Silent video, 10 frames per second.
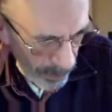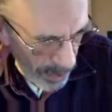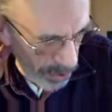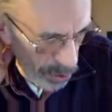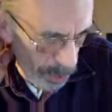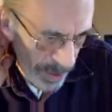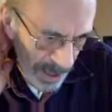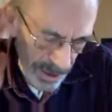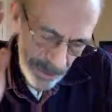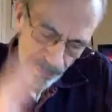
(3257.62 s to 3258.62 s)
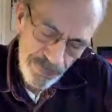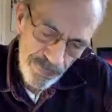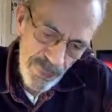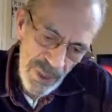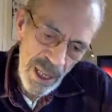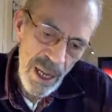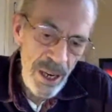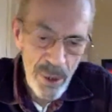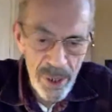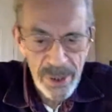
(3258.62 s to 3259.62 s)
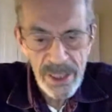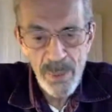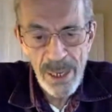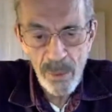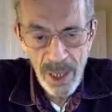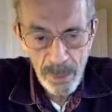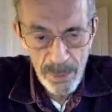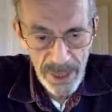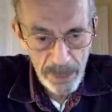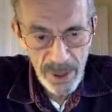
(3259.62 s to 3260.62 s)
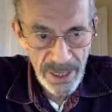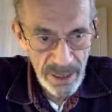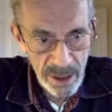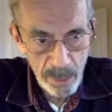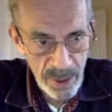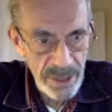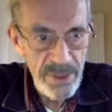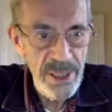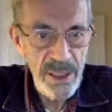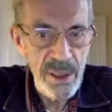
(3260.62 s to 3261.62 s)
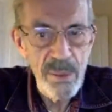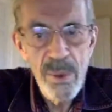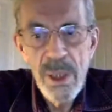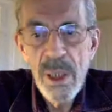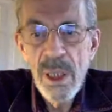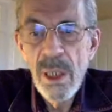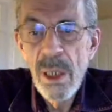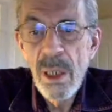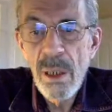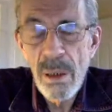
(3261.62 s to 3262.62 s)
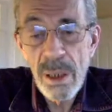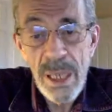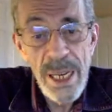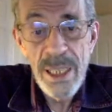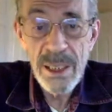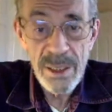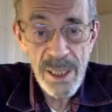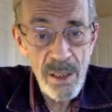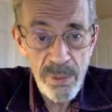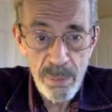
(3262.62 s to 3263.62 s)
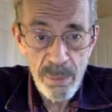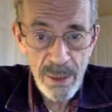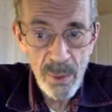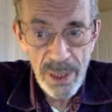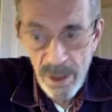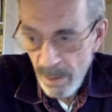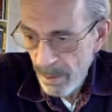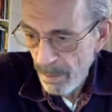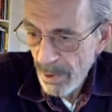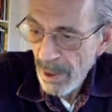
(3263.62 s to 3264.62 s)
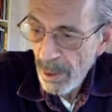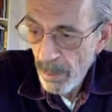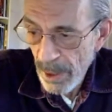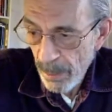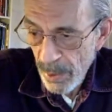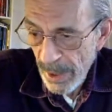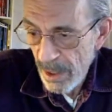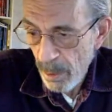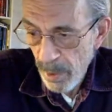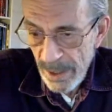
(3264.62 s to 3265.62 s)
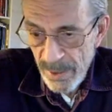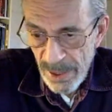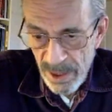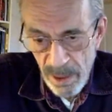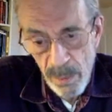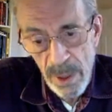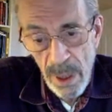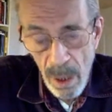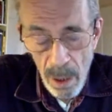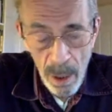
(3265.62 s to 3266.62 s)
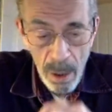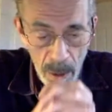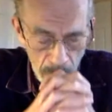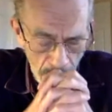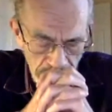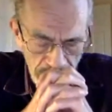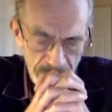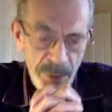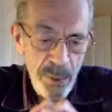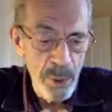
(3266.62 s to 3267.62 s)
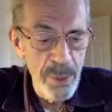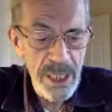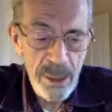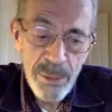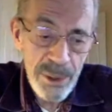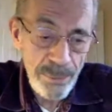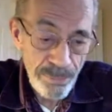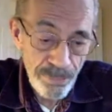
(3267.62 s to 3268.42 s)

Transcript: human hierarchies might want to manipulate the belief system, Gaia itself might want to manipulate the belief system through the memes,